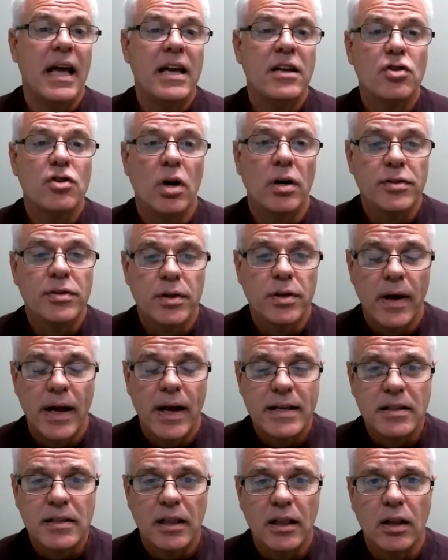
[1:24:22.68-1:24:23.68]
AGE also
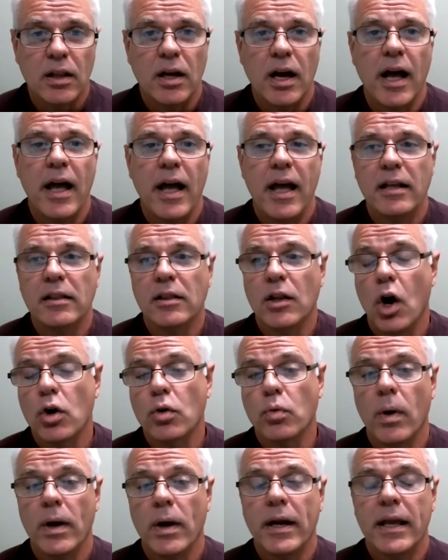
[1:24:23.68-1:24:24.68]
has a,
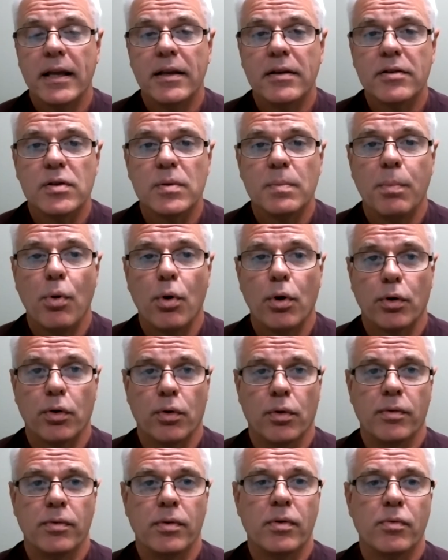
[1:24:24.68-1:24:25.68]
long running support
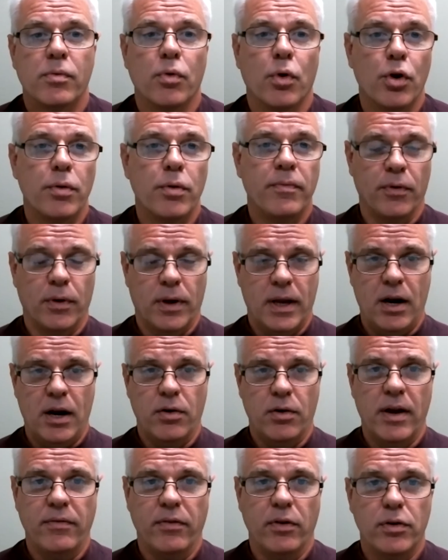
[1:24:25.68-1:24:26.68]
group for
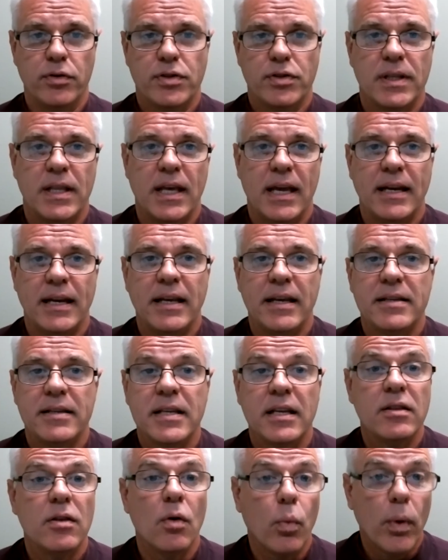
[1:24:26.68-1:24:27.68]
caregivers that
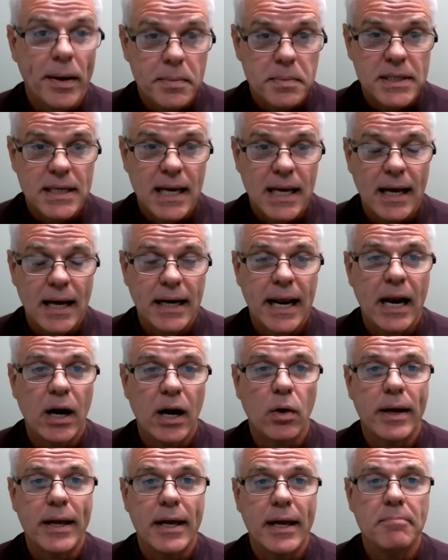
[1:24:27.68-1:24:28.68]
is in the Williamson County
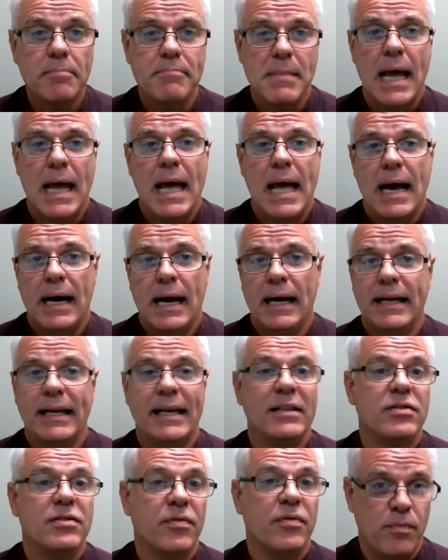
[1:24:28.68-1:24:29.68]
area. Mm-hmm. Uh,
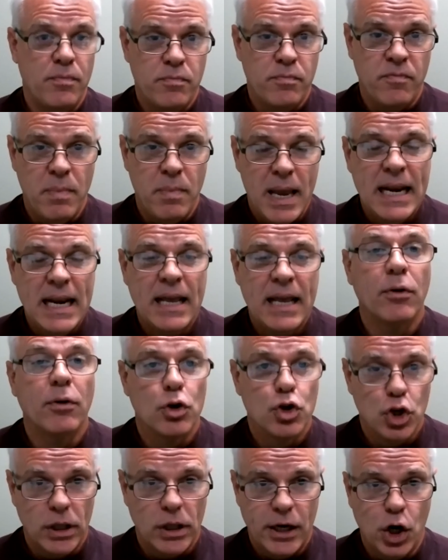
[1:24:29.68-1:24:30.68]
it's meeting
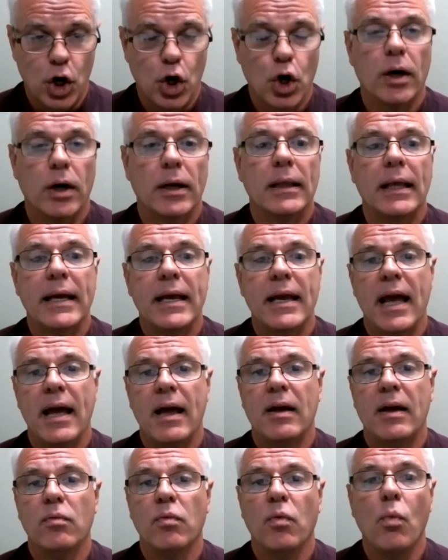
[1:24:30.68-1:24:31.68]
virtually currently,
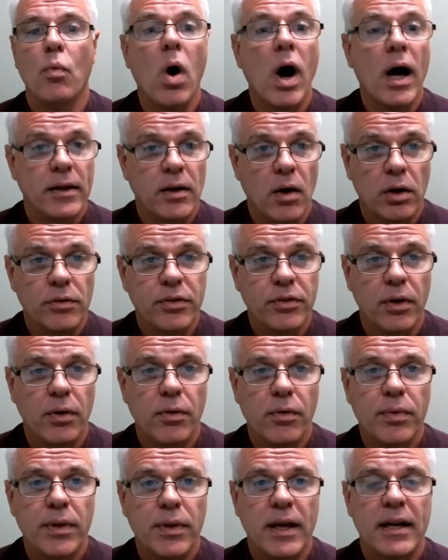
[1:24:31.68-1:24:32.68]
and one
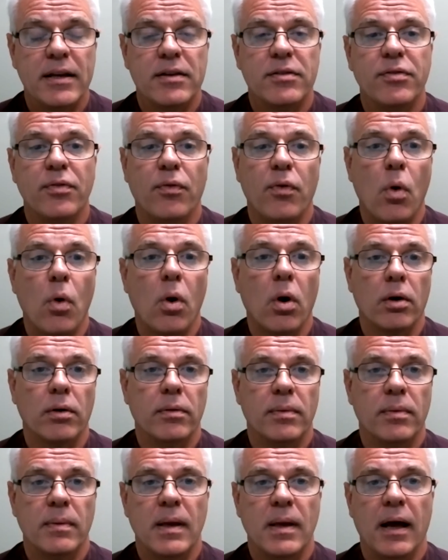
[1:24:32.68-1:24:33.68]
also that is
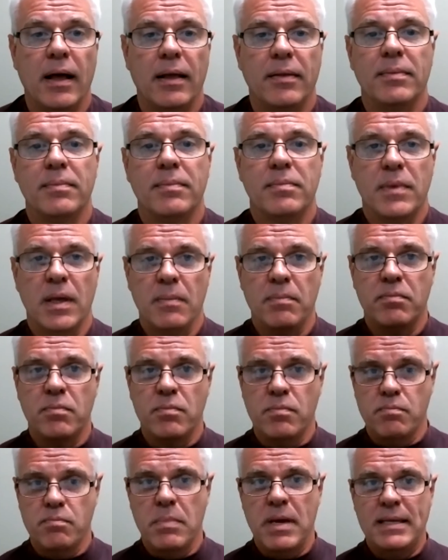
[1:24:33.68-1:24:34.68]
for uh, that
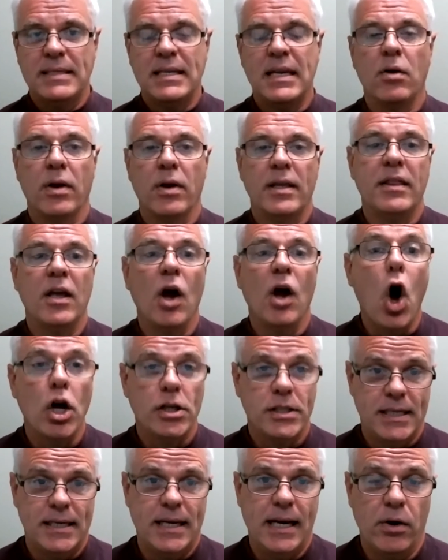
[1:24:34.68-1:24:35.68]
meets here in the
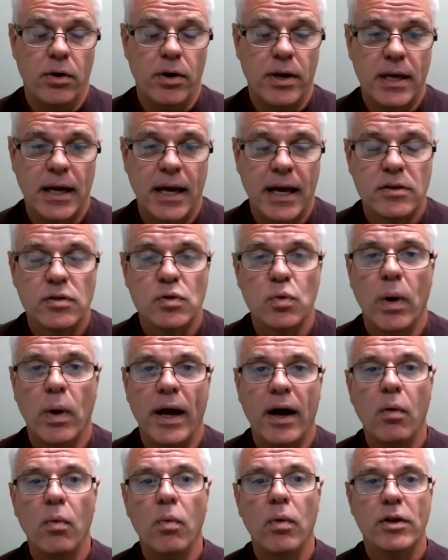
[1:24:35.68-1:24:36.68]
Austin area as
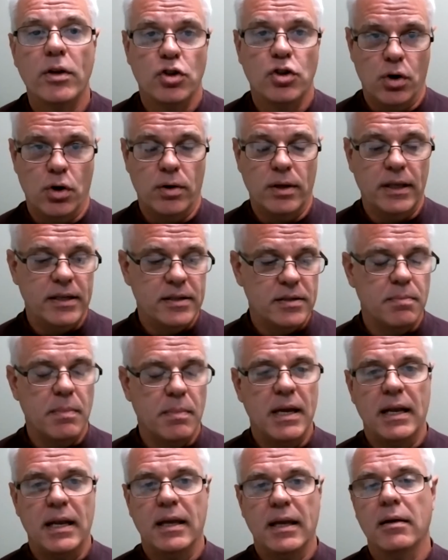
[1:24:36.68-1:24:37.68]
well, which currently is
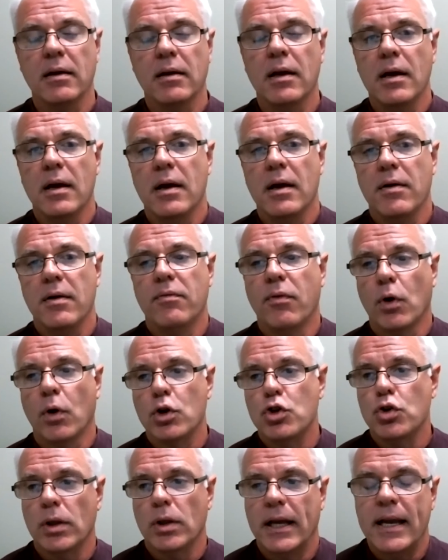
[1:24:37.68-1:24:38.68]
meeting
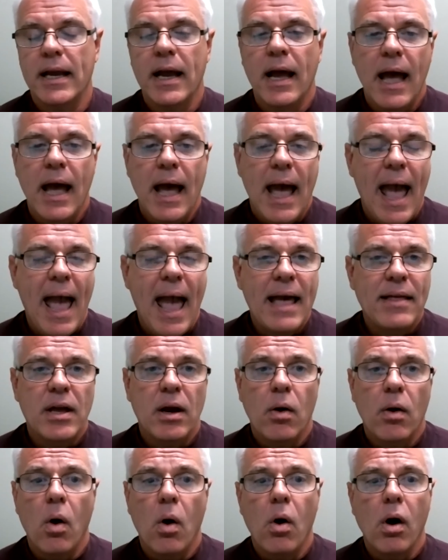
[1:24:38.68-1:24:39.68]
virtually. And
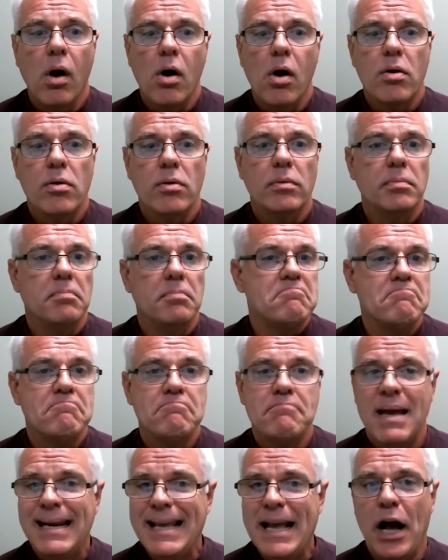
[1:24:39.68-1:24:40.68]
there are
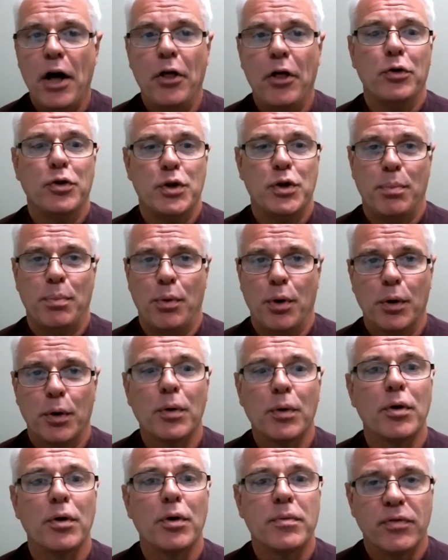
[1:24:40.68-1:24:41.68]
many other support
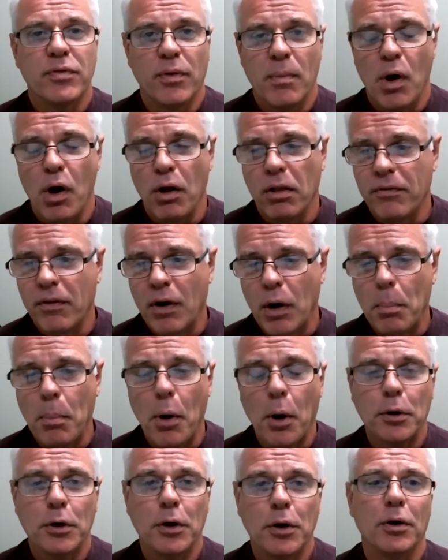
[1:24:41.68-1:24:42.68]
groups from all of our
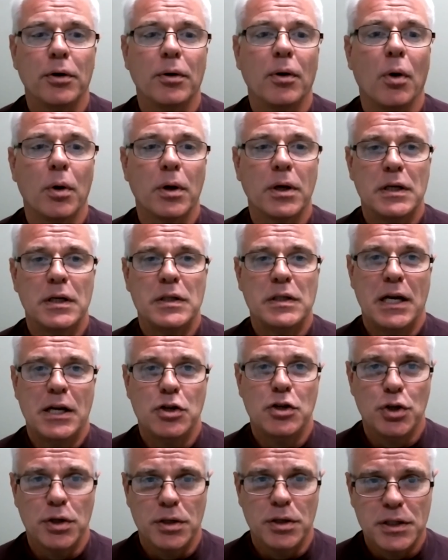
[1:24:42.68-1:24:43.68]
partner
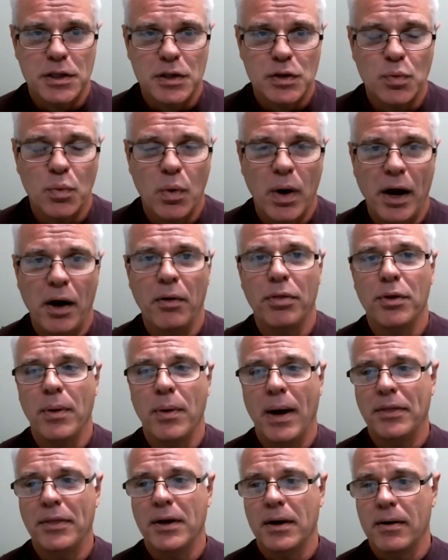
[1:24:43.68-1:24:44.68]
organizations as well
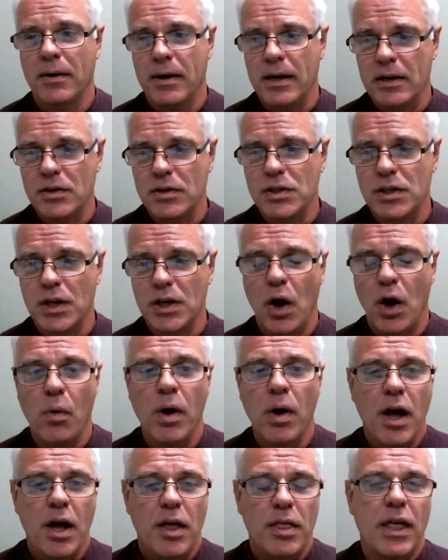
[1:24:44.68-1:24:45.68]
throughout the area.
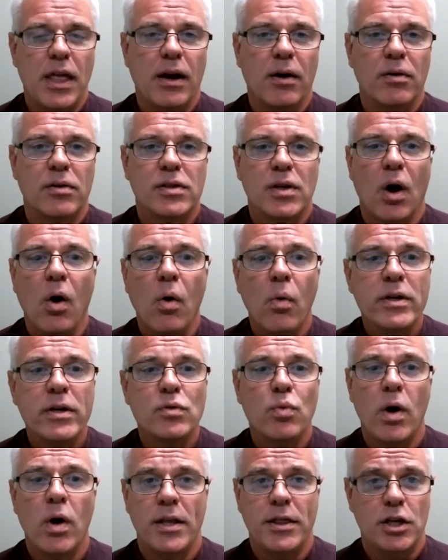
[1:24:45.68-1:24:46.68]
So there's
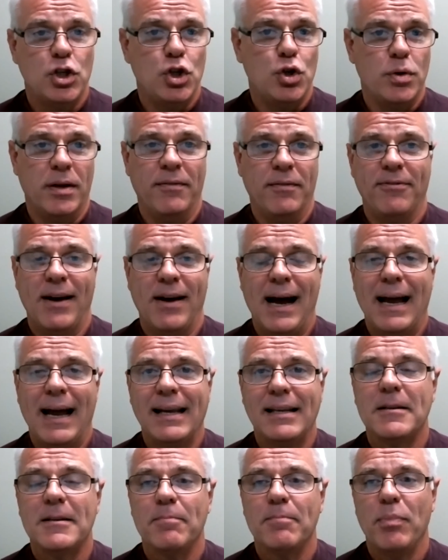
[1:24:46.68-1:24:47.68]
always one that you can
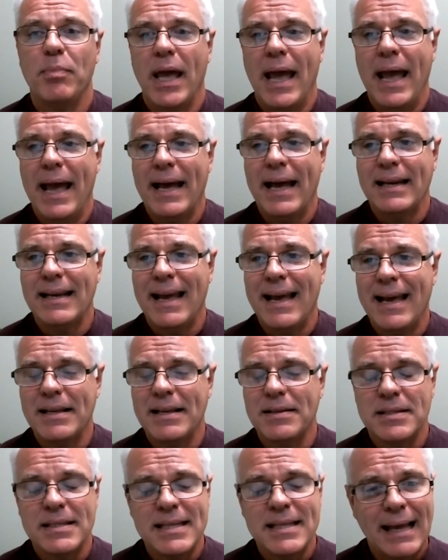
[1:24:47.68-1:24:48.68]
find. And
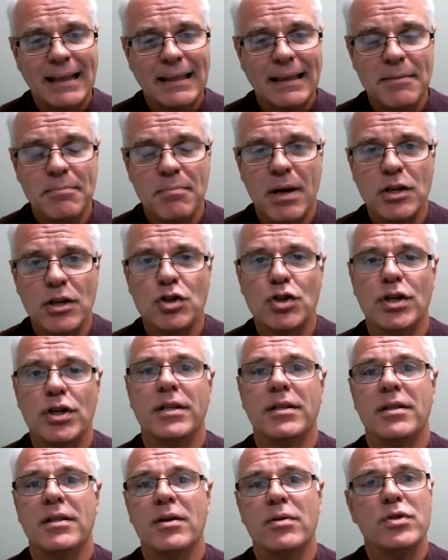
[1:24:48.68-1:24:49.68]
as Natalie
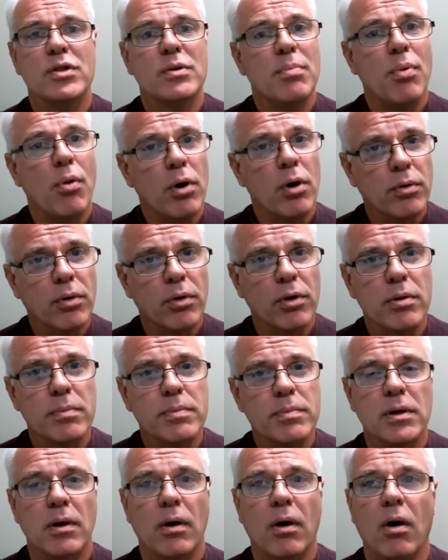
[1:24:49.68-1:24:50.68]
mentioned, those support
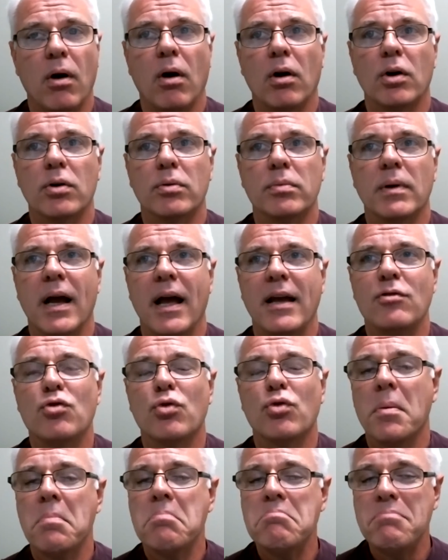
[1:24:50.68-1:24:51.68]
groups are a
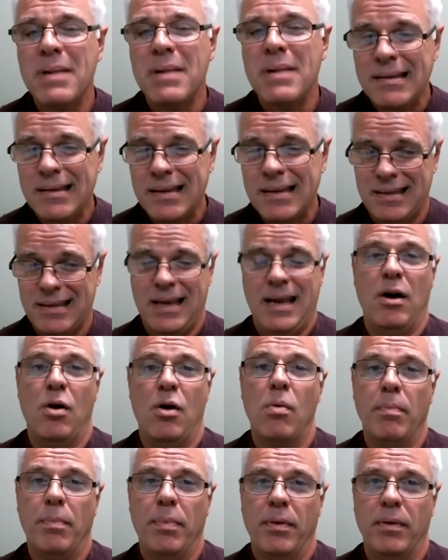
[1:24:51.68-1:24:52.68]
tremendous
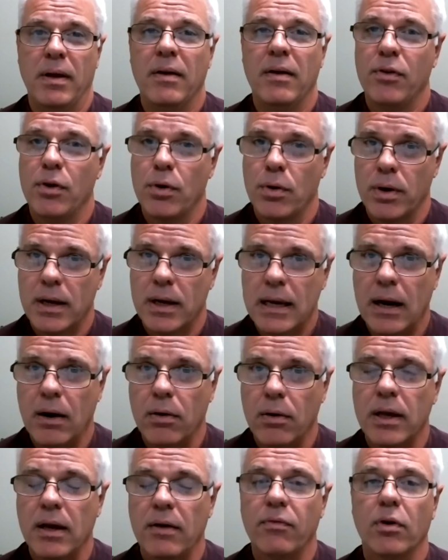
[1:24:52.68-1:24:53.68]
help if you're a
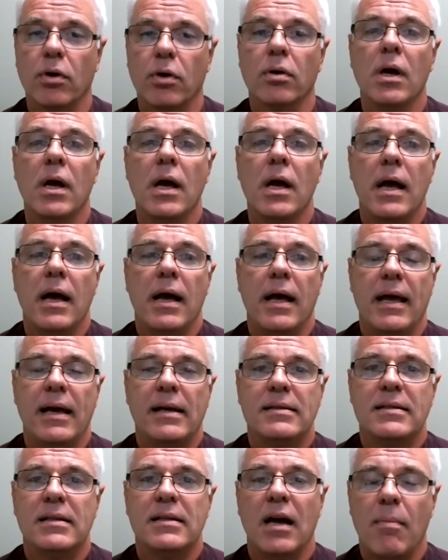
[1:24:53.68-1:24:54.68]
caregiver.
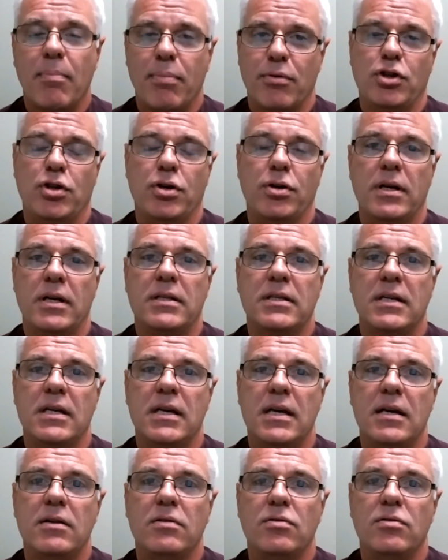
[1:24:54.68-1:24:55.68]
It's an
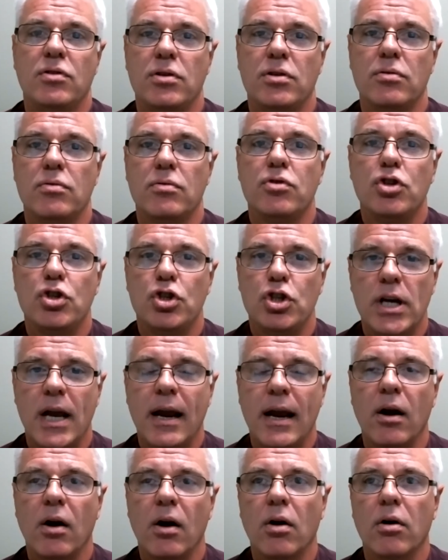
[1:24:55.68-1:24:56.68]
opportunity to
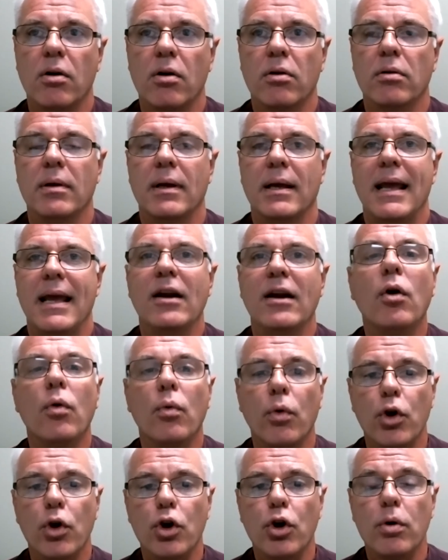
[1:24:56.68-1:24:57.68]
share in a
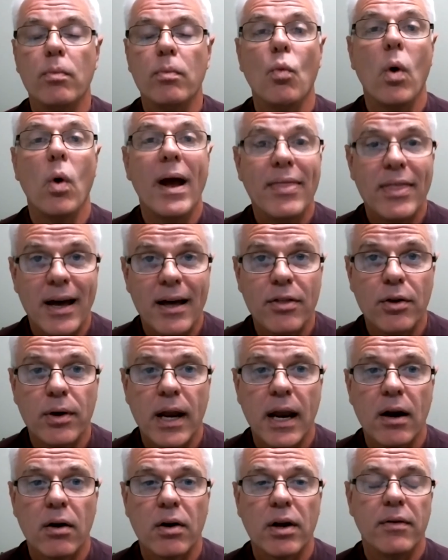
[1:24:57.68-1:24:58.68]
room with other
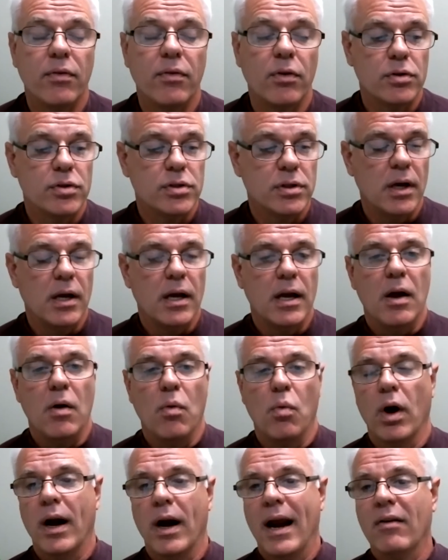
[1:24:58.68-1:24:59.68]
caregivers
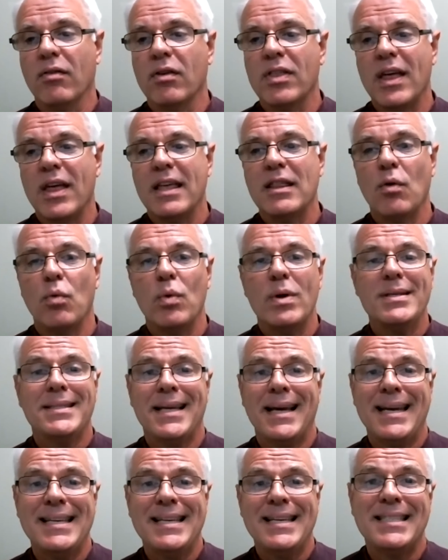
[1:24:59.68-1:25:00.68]
where everything that we
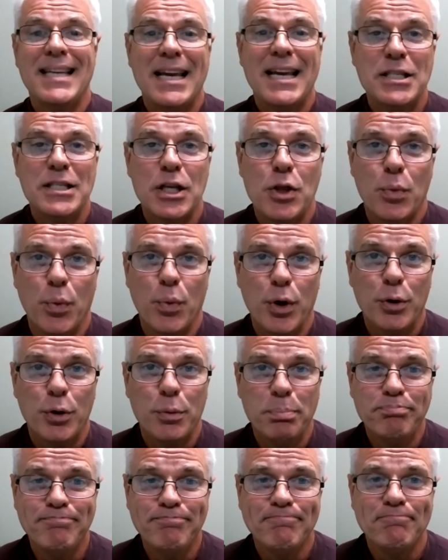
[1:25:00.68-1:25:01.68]
say stays in the
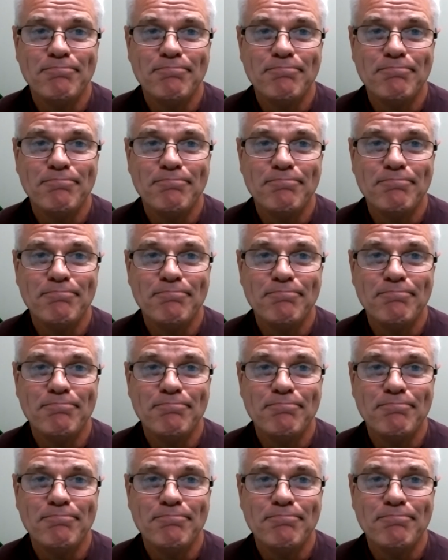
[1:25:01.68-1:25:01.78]
room.